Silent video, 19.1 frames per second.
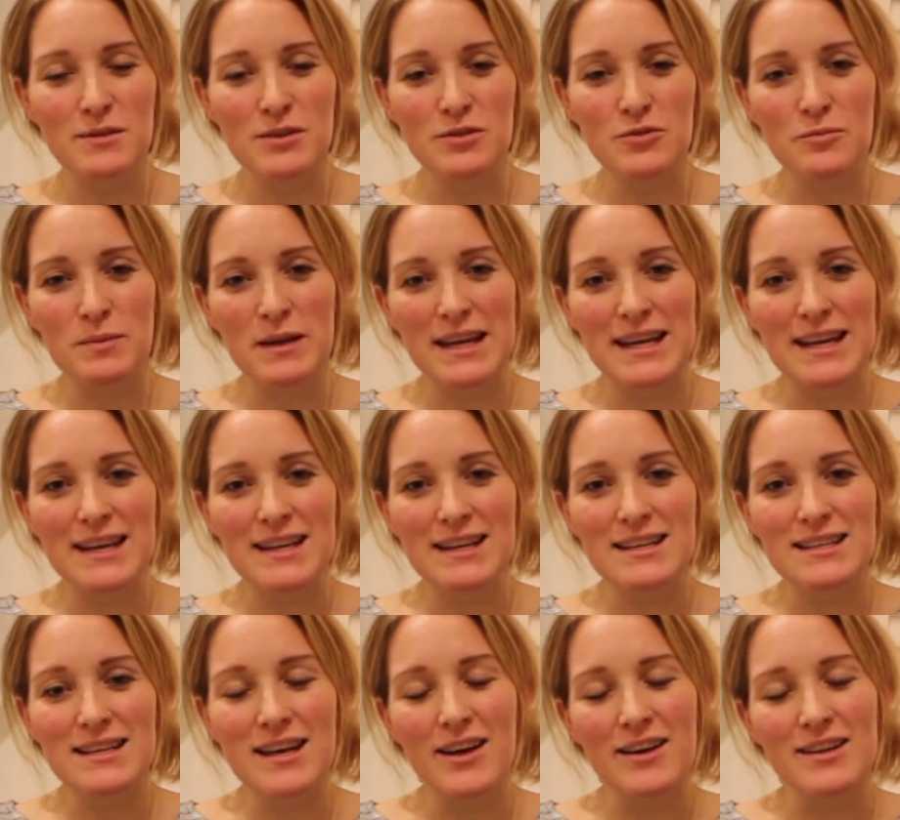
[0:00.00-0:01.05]
which will
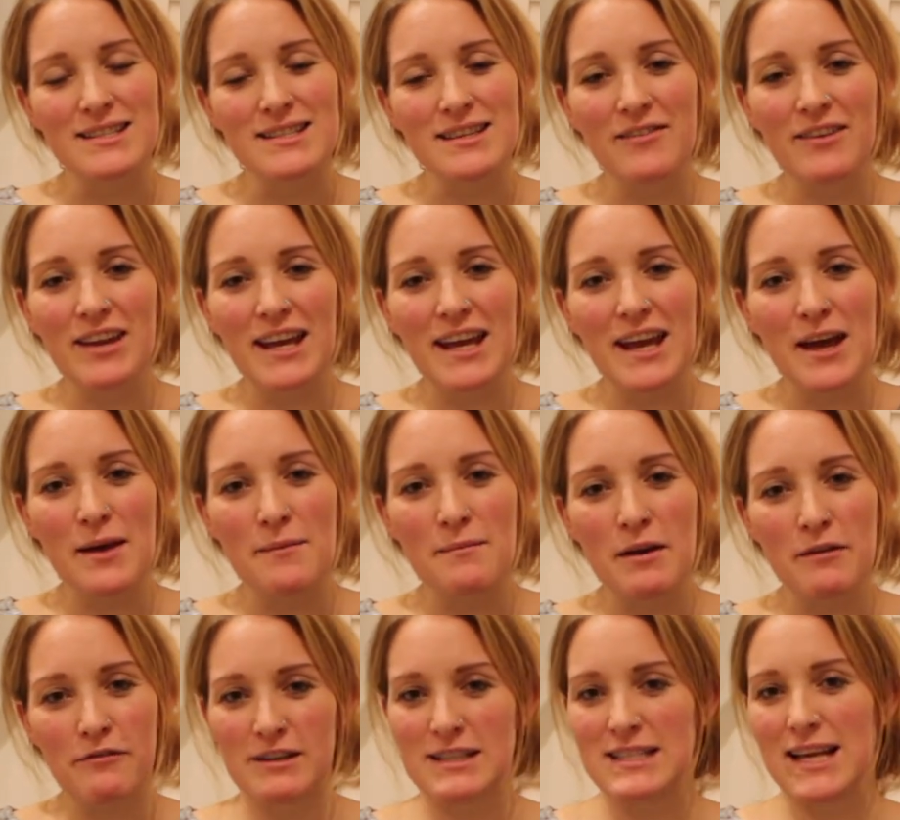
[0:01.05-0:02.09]
be 7
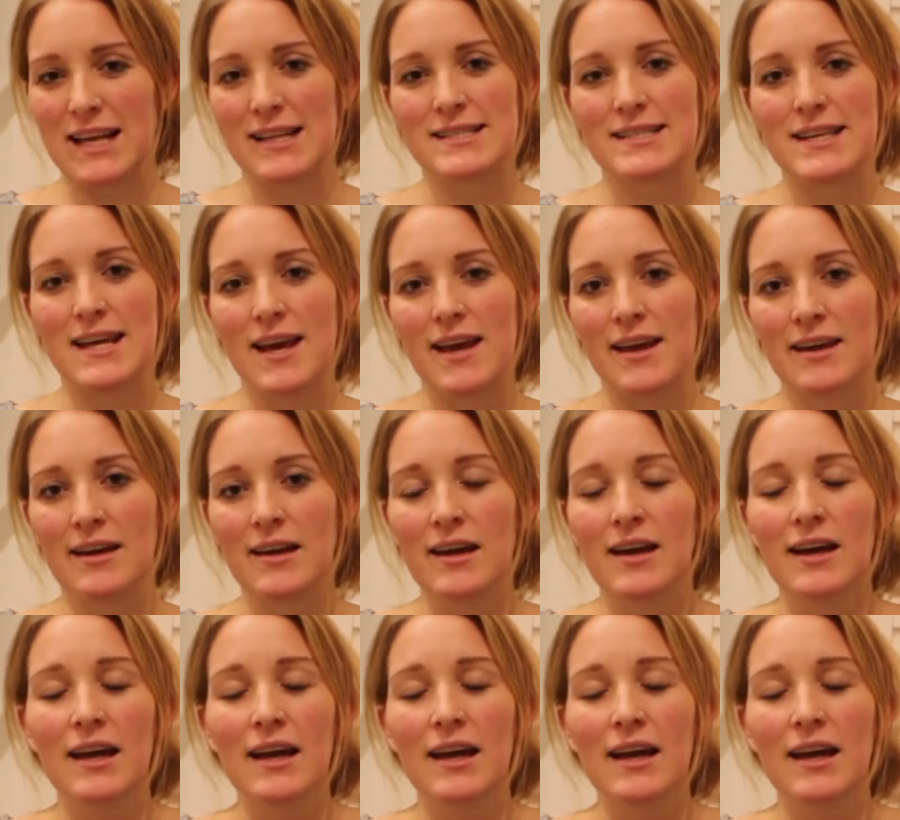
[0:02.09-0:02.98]
AM every Saturday.